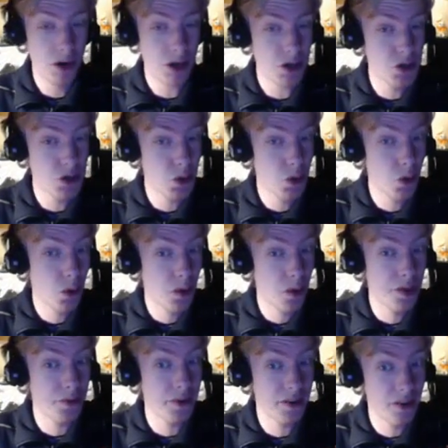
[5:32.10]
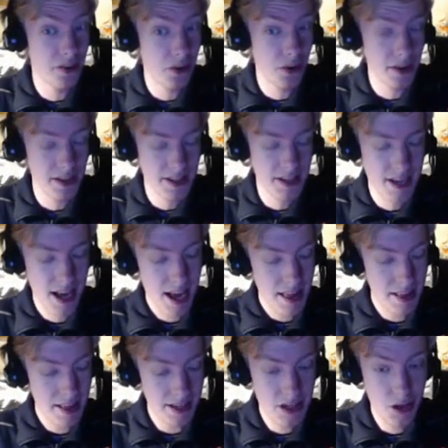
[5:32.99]
controlled all three tokens,
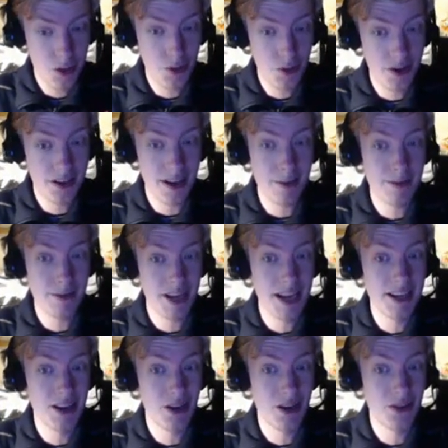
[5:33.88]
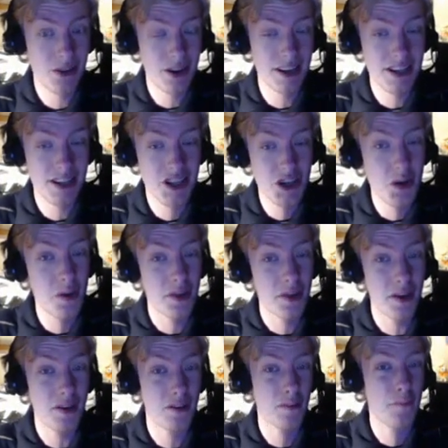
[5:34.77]
that's 3 times 800 is
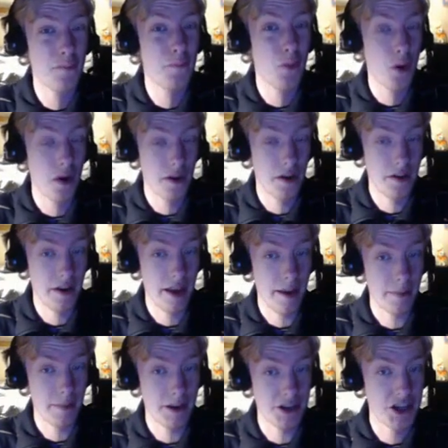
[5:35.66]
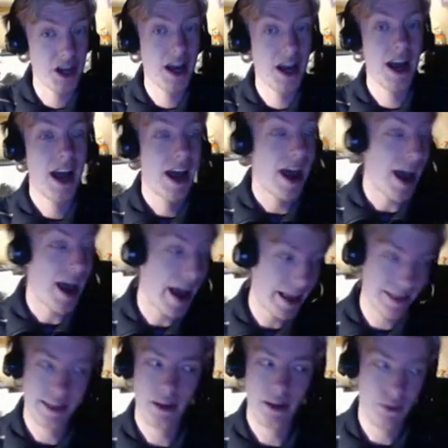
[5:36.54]
2,400 damage.
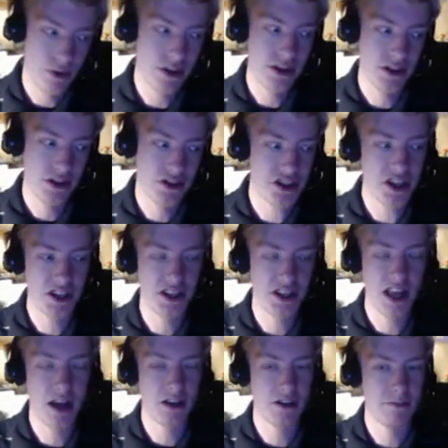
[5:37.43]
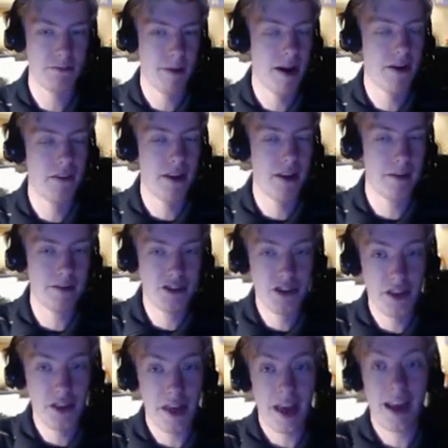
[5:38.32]
Add the original 6,000 battle
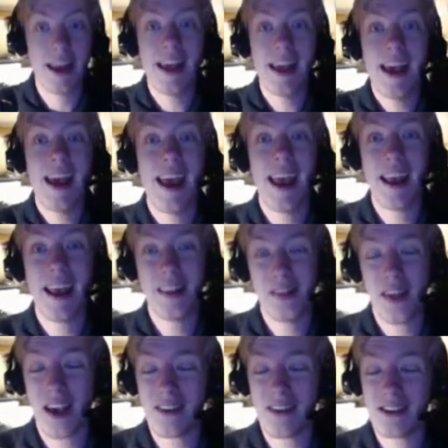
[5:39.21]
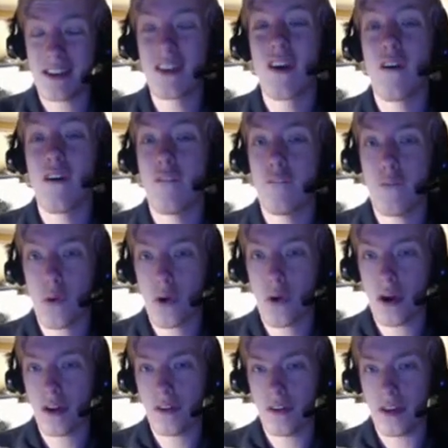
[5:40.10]
damage to that,
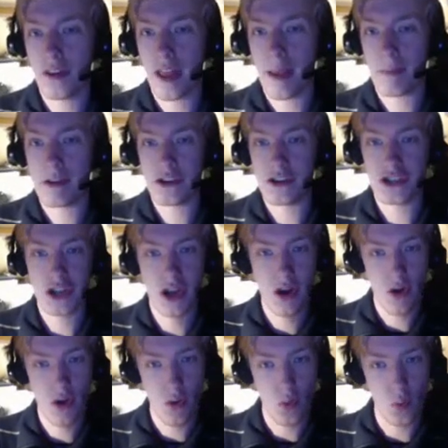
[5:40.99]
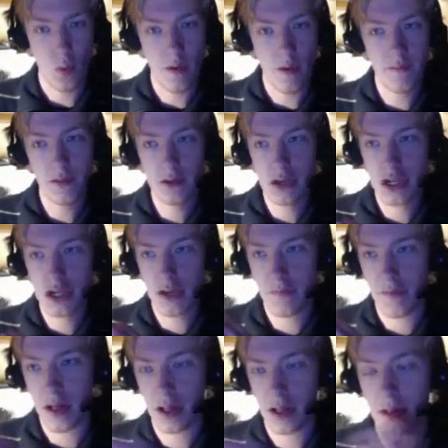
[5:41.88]
8,400 damage. Revolution
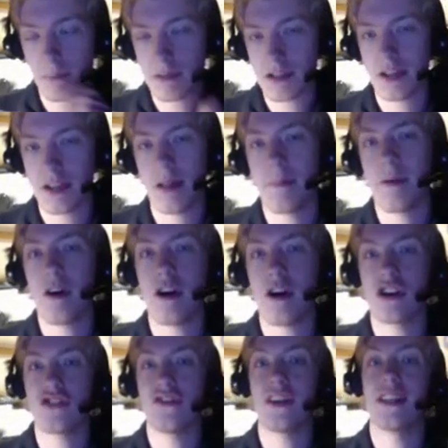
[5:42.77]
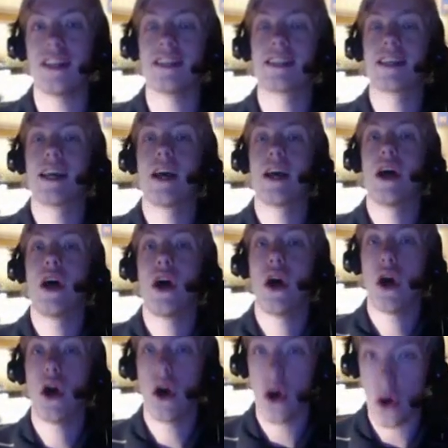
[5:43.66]
Falcon plus Nightmare Archfiends,
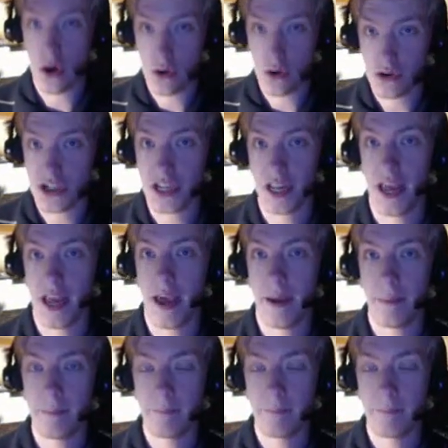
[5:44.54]
OTK.